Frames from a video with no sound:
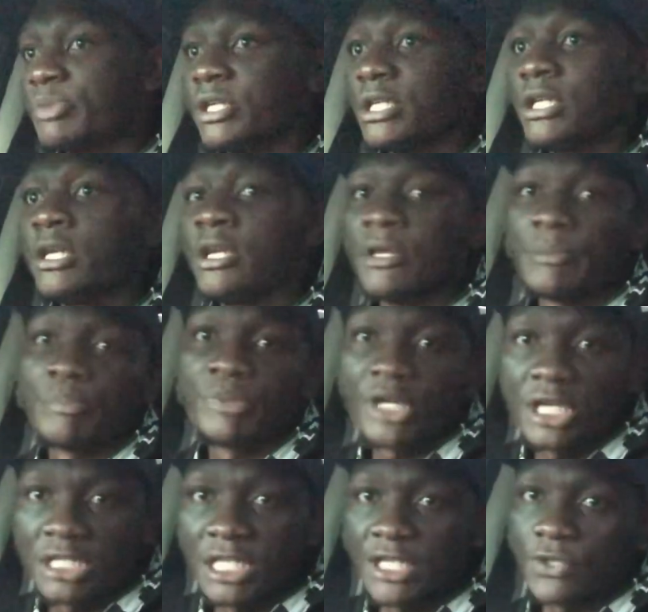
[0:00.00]
be
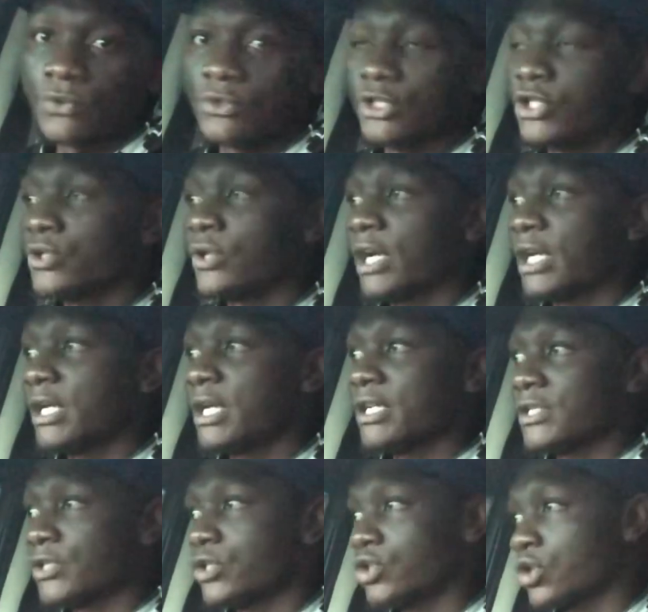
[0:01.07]
bigger than what you had
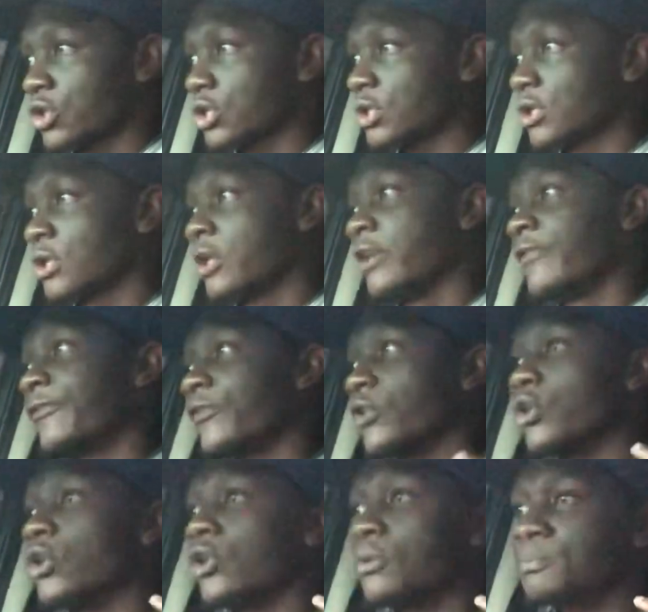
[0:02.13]
as stock
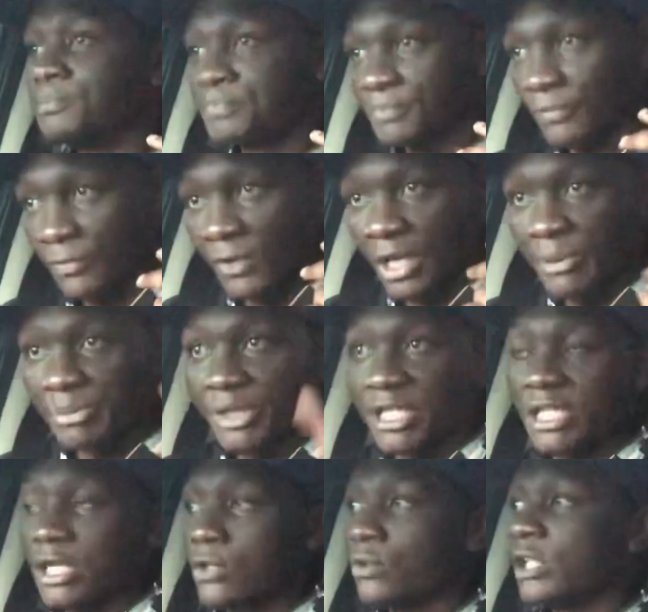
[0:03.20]
for
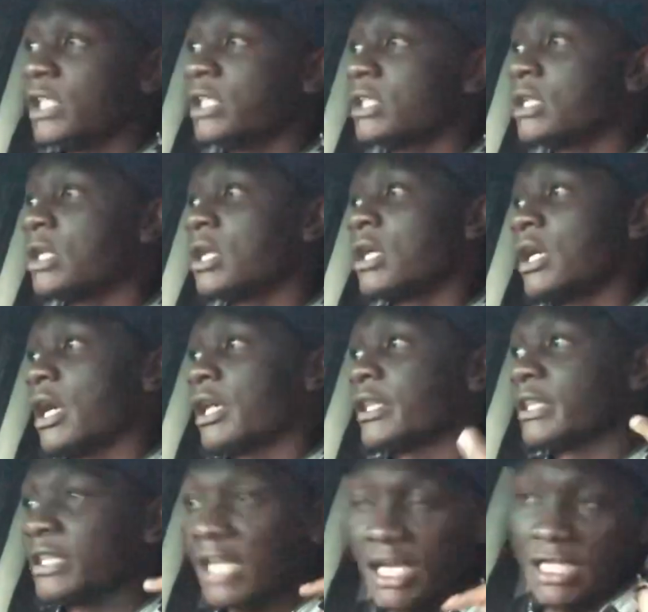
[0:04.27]
better cooling
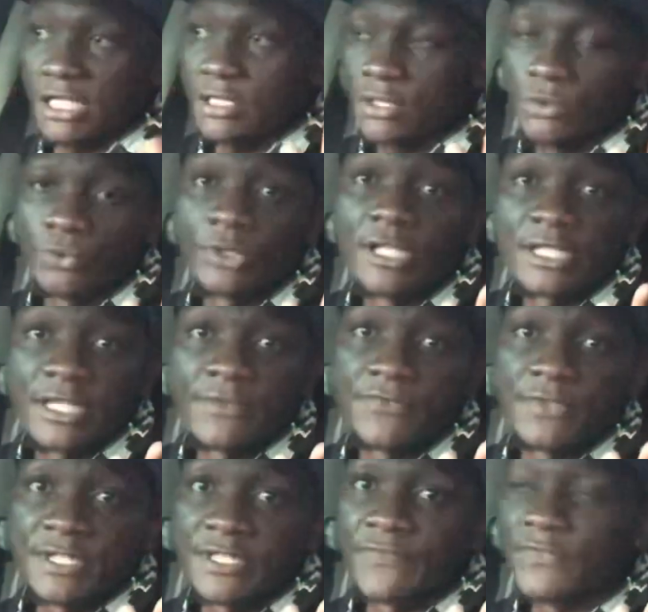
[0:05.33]
and that will save
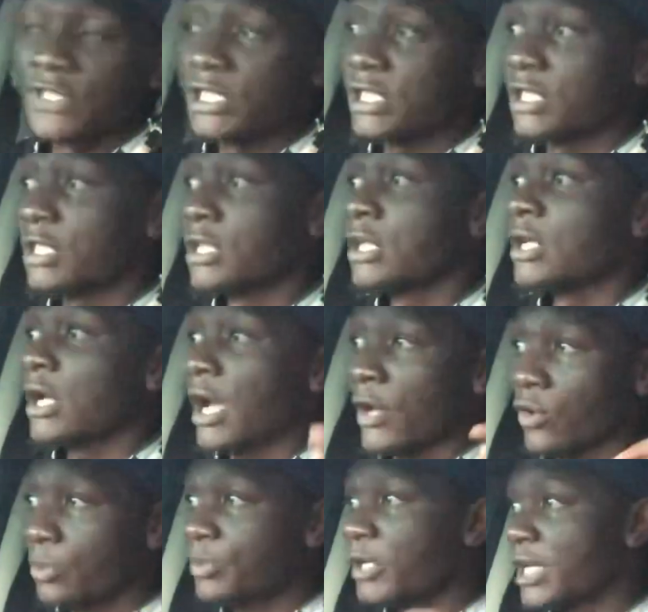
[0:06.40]
your CVT I
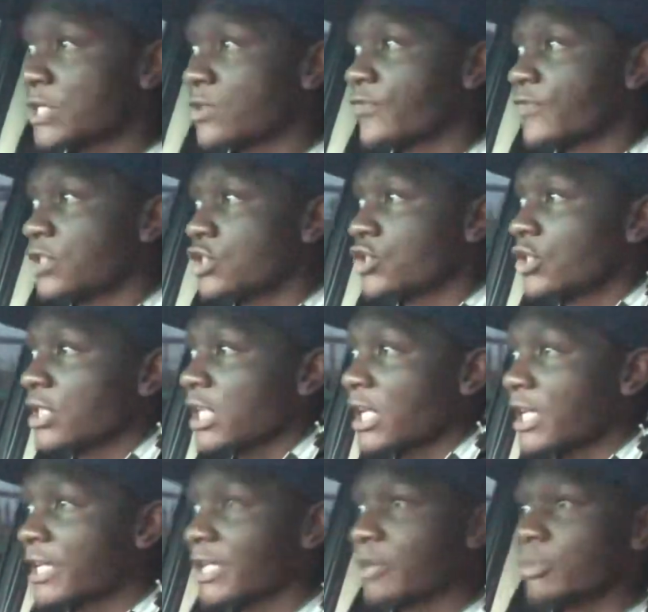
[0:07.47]
hope guys you've enjoyed
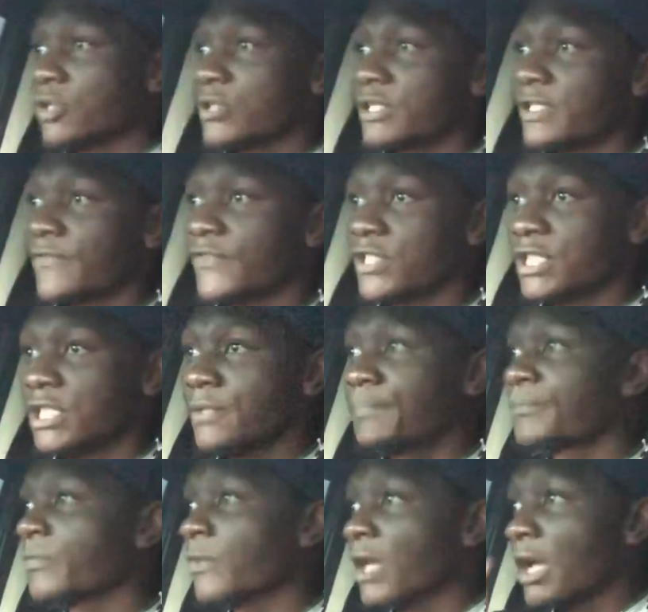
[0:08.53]
learning about CVT
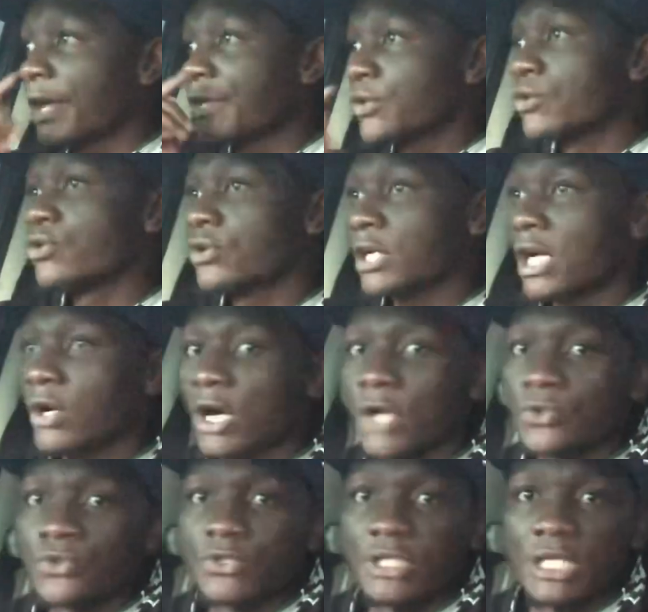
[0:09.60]
and you know now how
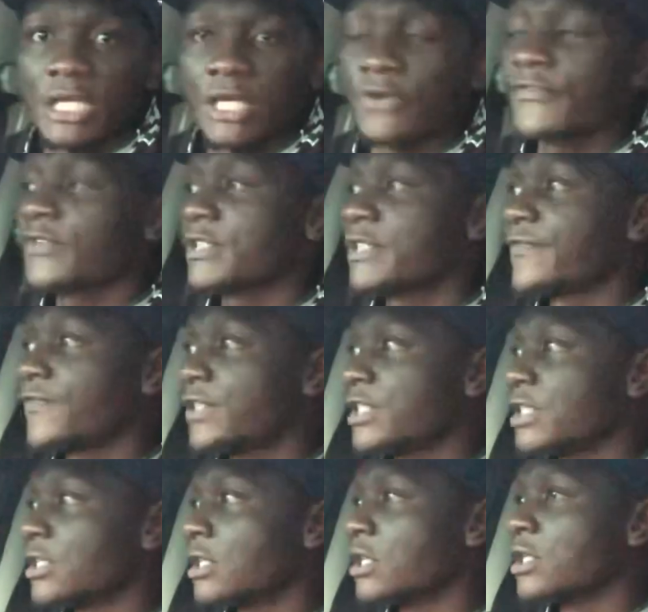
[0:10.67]
to take care of your
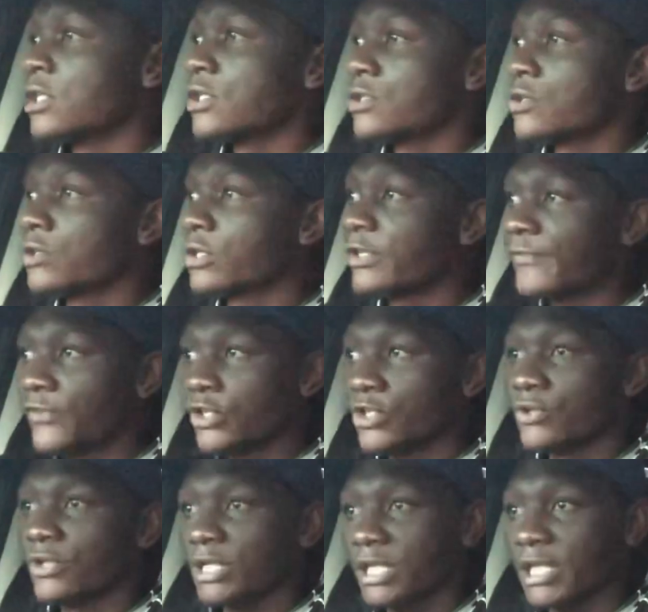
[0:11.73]
CVT so if you're
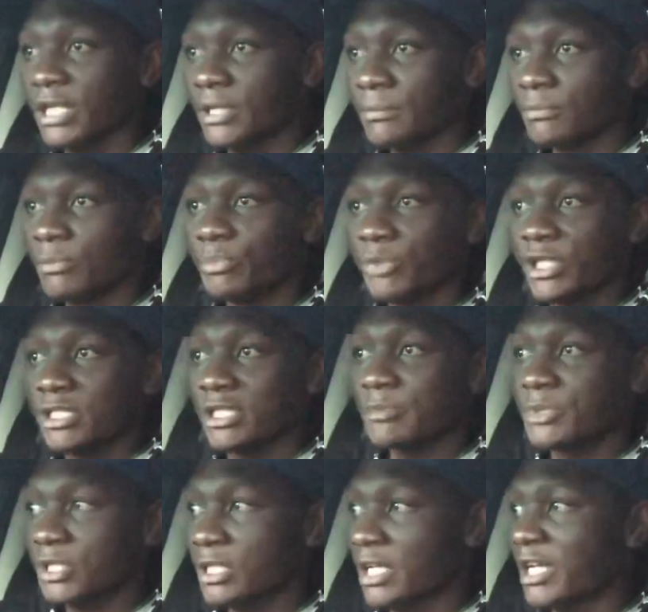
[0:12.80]
new here please
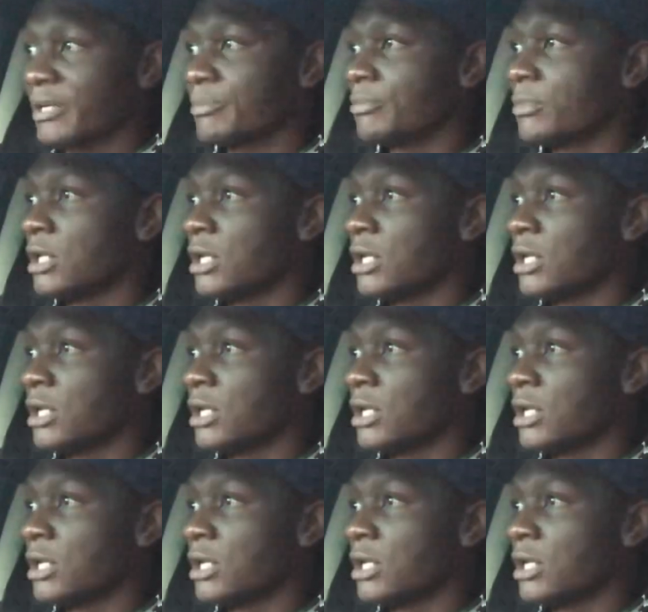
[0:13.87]
subscribe